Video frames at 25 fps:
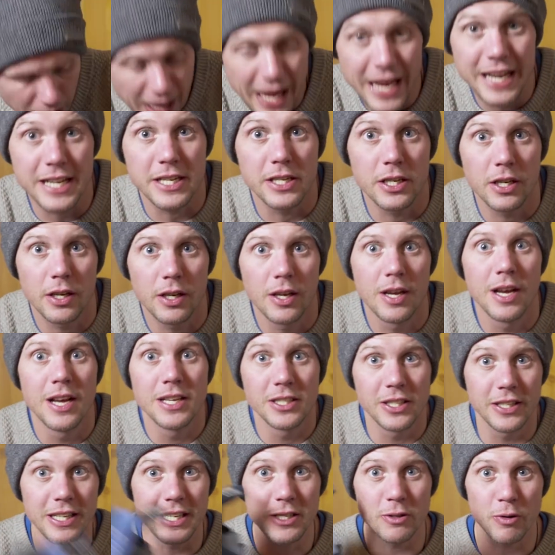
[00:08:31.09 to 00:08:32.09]
8.
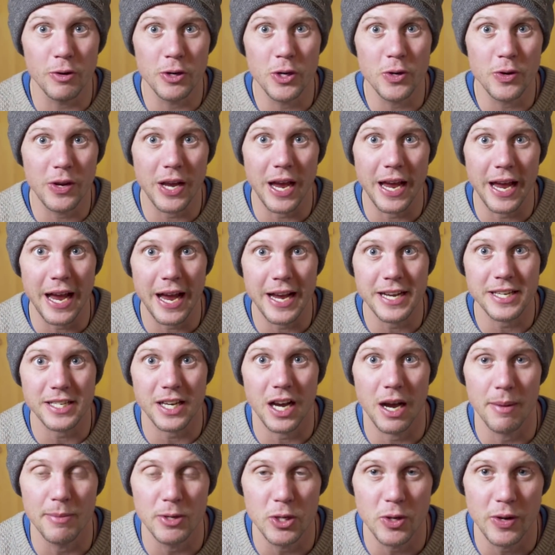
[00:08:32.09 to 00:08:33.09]
So these are a UK
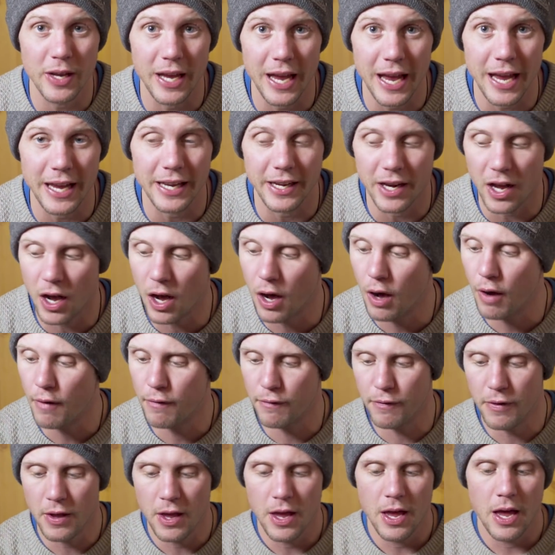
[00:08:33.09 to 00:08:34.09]
8, I'm a UK
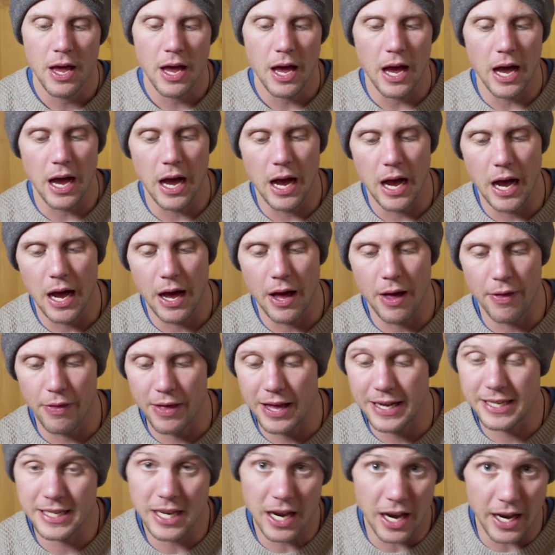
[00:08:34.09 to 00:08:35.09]
8.5.
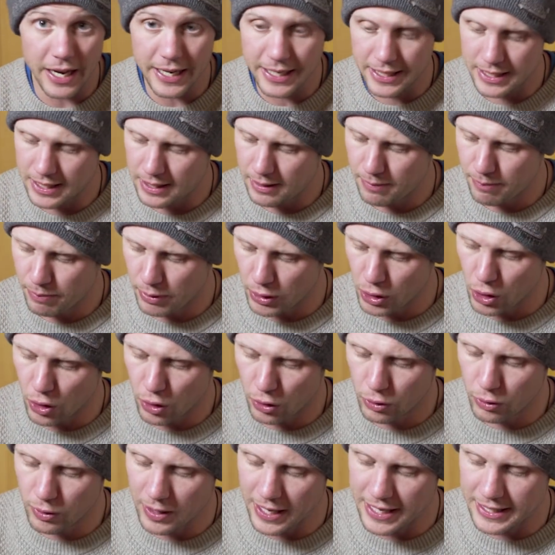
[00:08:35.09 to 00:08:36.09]
They're tight, but
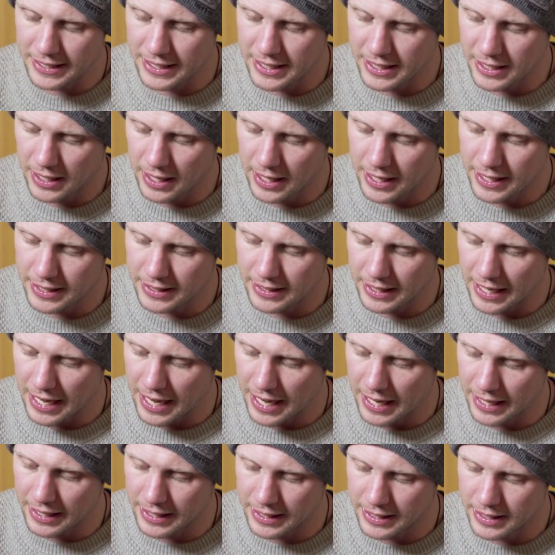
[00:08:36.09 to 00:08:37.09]
not crazy tight.
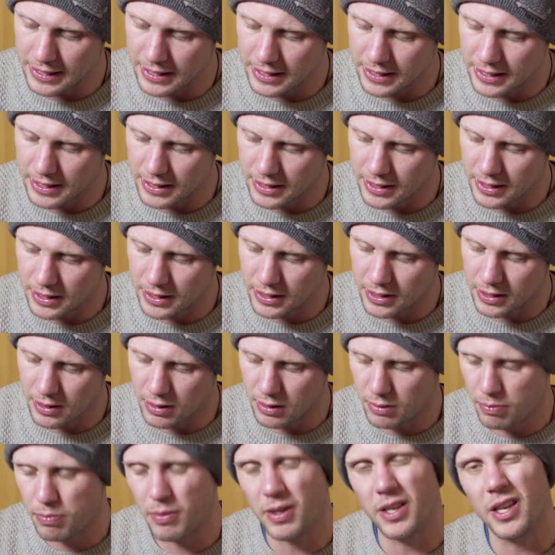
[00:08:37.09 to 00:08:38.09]

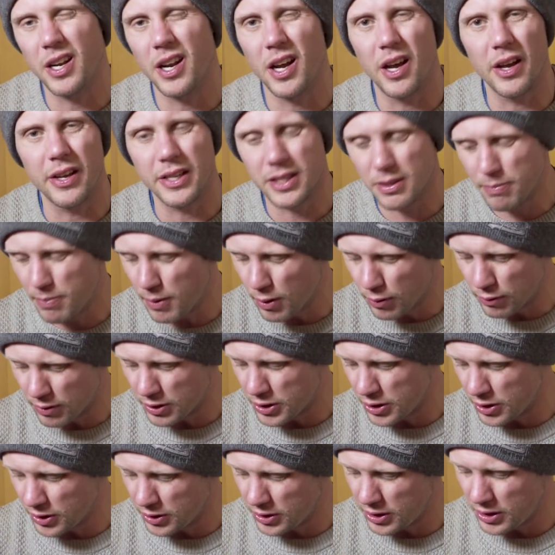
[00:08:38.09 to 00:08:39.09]
But you know, it's a
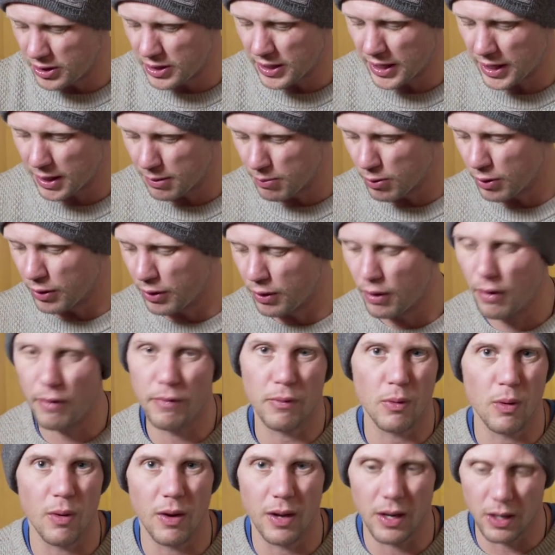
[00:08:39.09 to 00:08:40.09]
bouldering shoe, so you take them on and
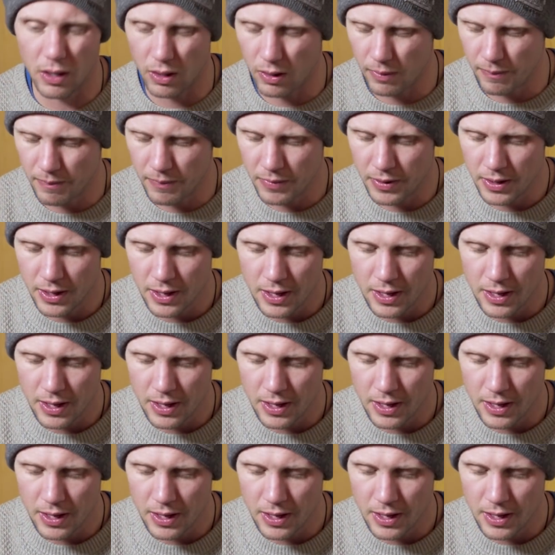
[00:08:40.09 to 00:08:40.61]
off quite a lot.